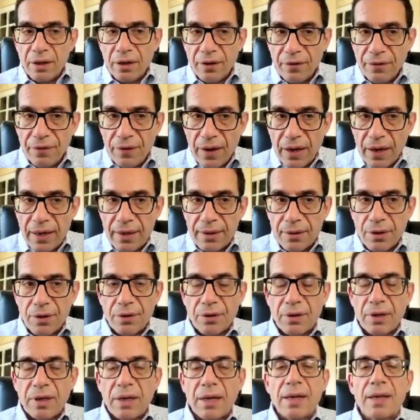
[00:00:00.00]
find
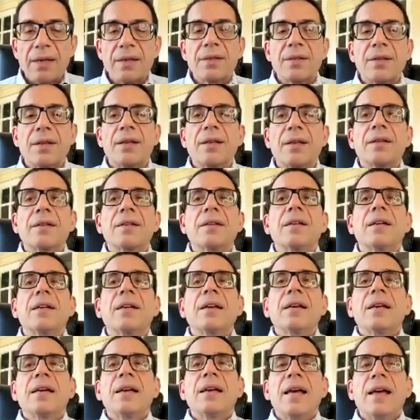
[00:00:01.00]
their content,
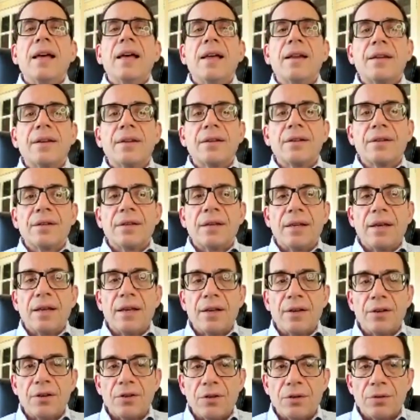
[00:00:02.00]
edit,
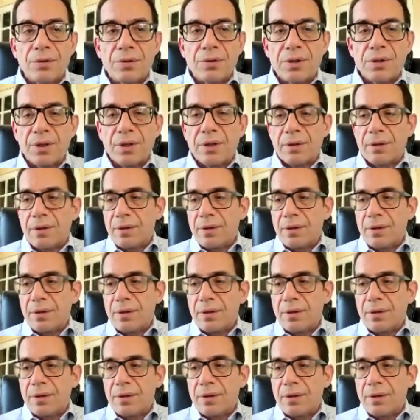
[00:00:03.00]
and use it.